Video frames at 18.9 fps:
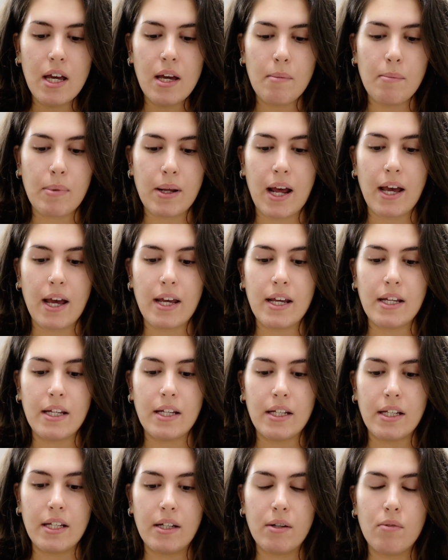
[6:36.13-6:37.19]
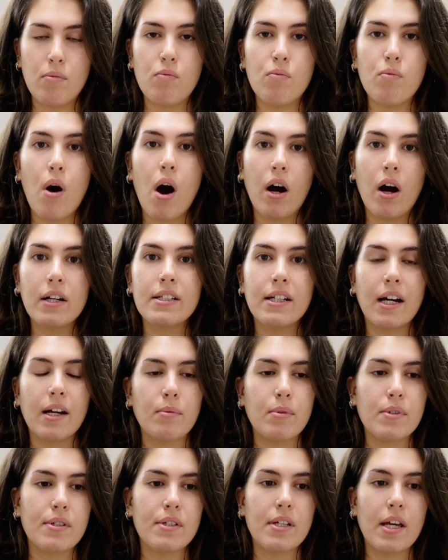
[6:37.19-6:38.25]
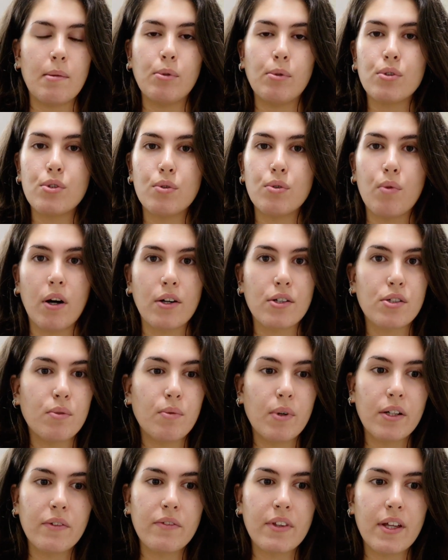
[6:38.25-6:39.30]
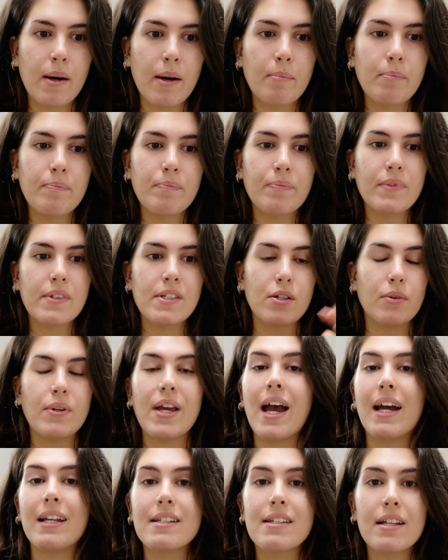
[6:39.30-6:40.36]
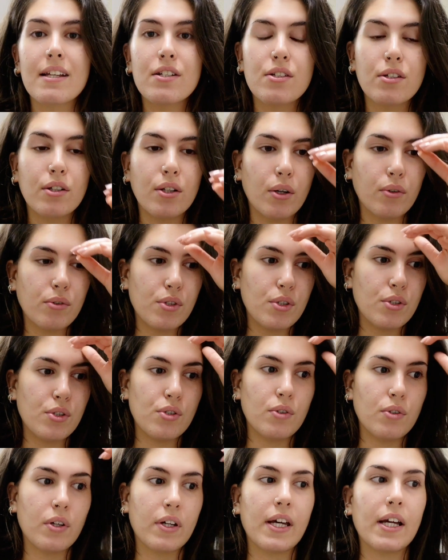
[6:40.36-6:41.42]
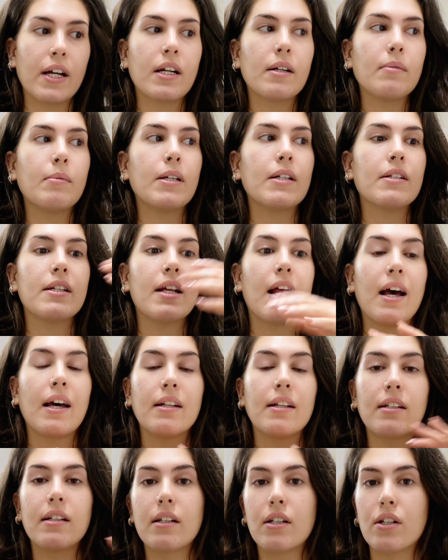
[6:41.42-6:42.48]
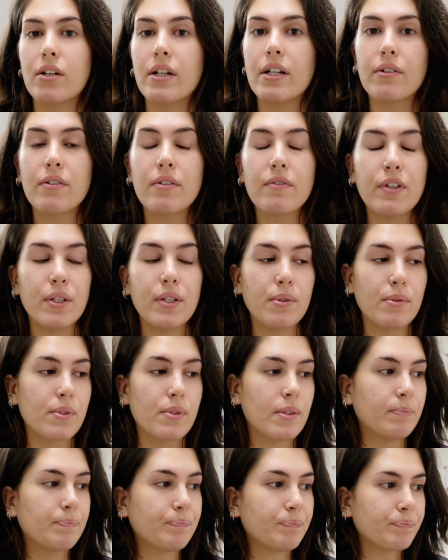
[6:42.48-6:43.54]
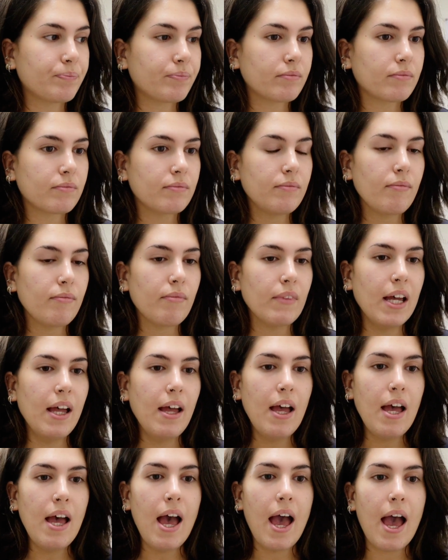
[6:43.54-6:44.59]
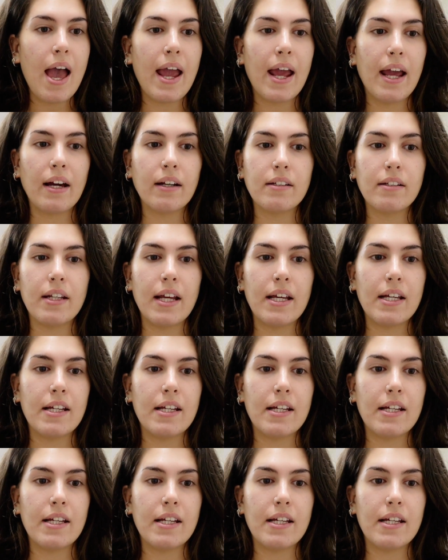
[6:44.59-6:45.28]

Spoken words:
but I was able to walk to one of them. So yeah, I decided to go to Juno Hair because it had great reviews. And